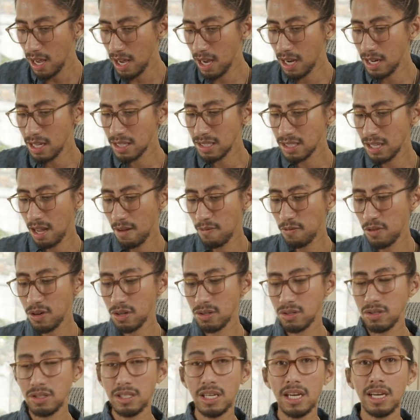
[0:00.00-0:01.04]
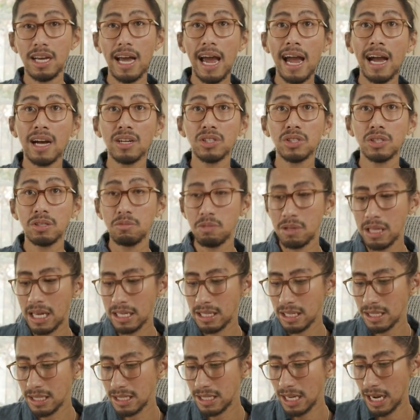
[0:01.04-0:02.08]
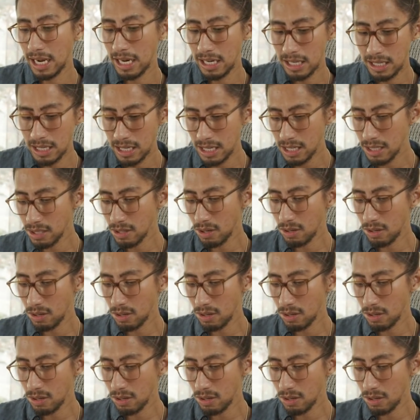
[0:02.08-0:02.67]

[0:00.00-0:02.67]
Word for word: And it's time for you to take action with that anxiety.